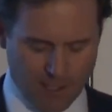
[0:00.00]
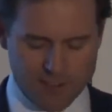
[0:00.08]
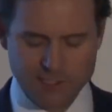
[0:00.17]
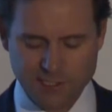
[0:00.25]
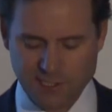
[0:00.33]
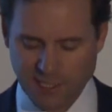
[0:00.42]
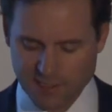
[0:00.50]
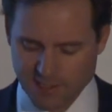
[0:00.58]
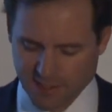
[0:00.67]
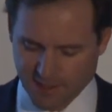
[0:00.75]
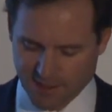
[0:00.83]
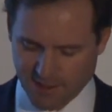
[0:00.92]

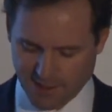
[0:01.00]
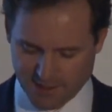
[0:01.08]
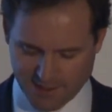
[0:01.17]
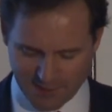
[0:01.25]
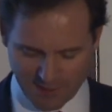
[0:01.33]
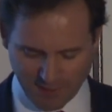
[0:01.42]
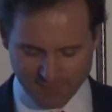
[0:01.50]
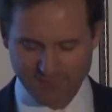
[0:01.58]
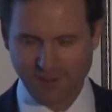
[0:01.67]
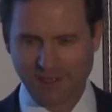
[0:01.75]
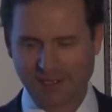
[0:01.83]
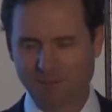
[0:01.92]
suggest that I've
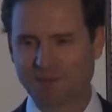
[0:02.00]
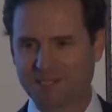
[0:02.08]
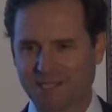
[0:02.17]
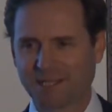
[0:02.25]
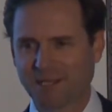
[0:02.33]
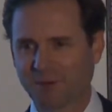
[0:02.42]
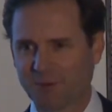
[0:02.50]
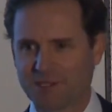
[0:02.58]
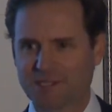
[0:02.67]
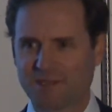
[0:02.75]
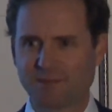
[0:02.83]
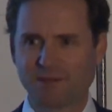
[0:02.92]
got any particular
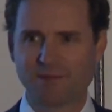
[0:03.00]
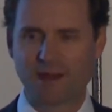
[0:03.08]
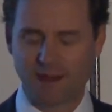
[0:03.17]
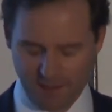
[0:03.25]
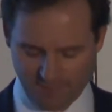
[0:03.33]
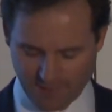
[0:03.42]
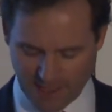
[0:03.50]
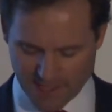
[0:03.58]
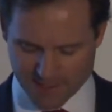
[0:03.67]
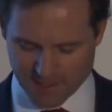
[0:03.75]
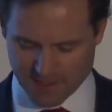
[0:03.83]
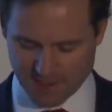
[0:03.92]
wisdom in
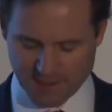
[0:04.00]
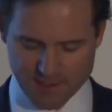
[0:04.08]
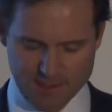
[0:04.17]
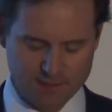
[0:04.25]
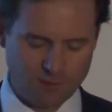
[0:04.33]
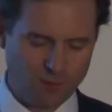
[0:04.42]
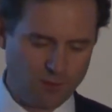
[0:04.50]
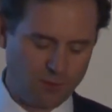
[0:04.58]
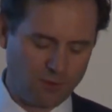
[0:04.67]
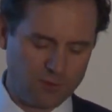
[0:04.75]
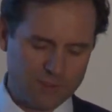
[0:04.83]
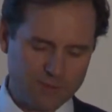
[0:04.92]
relation to this
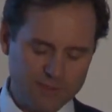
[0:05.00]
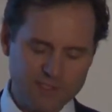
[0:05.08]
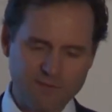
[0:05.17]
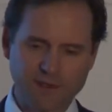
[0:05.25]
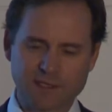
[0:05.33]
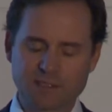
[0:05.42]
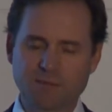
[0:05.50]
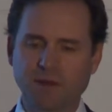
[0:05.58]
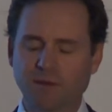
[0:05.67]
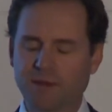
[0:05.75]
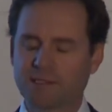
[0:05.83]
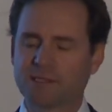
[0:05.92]
or specific
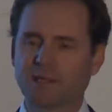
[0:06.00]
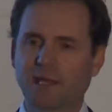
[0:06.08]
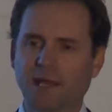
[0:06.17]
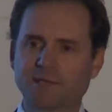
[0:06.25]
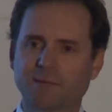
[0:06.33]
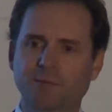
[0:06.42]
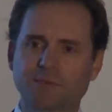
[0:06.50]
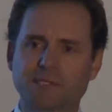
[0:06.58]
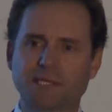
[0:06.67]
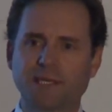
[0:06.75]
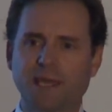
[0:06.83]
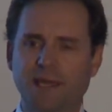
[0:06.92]
experience that the
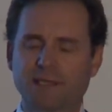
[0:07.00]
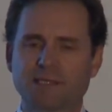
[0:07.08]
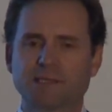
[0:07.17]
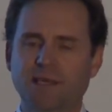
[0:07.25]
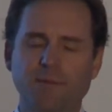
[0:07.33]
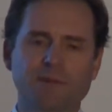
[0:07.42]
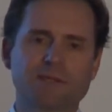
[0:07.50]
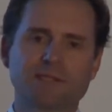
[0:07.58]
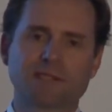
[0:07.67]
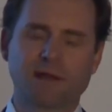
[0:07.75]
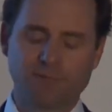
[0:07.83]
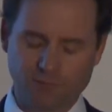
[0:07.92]
ACCC has, and some of this
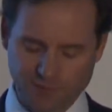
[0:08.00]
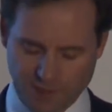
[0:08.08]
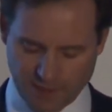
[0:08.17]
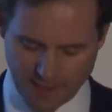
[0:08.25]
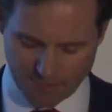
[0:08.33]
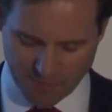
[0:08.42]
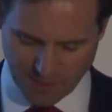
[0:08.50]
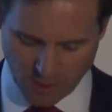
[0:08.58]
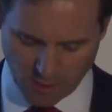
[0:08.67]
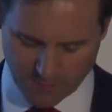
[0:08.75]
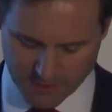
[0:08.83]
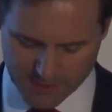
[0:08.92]
stuff will no doubt be
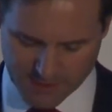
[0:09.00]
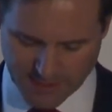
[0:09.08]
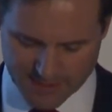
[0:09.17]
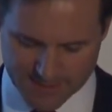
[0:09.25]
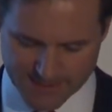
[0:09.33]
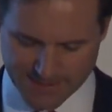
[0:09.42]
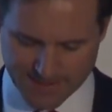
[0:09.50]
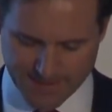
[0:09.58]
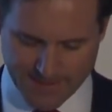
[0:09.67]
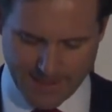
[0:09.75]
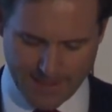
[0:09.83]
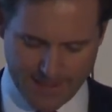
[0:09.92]
common sense,
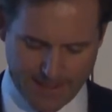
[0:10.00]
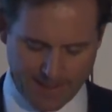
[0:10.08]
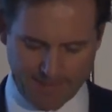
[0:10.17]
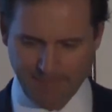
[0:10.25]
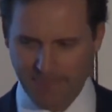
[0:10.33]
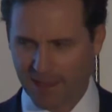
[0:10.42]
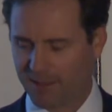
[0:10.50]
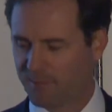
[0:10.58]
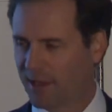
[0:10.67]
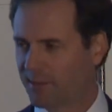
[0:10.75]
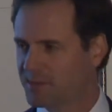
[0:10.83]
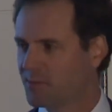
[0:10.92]
and
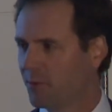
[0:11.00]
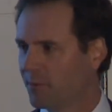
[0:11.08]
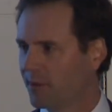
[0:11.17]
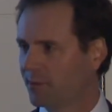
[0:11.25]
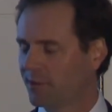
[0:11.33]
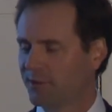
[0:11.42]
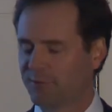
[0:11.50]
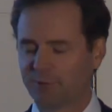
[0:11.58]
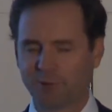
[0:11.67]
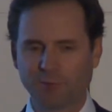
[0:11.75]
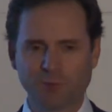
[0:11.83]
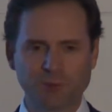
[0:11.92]
perhaps more people in the
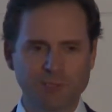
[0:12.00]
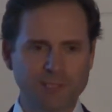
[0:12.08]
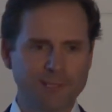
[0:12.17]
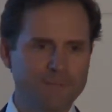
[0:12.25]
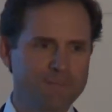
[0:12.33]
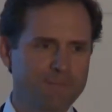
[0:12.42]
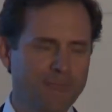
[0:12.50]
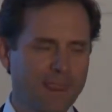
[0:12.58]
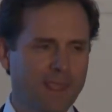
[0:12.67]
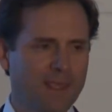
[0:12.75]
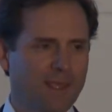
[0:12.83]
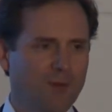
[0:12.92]
room will
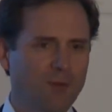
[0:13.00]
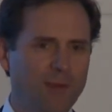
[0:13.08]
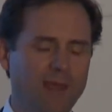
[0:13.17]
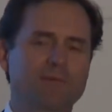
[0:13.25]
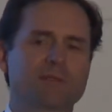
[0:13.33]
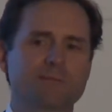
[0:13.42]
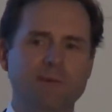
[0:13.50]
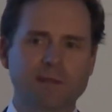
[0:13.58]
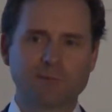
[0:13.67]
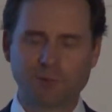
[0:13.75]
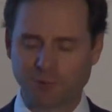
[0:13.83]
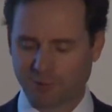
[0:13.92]
be able to
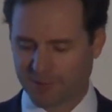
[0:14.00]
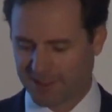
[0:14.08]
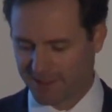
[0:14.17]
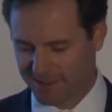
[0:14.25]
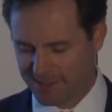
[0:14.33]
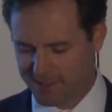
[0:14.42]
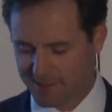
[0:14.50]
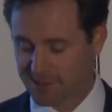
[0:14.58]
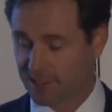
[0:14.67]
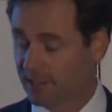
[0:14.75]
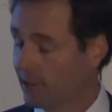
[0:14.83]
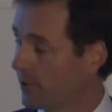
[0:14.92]
speak more
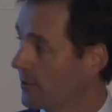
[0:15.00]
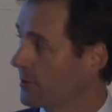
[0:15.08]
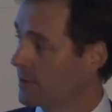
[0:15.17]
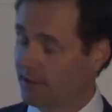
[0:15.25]
interestingly on it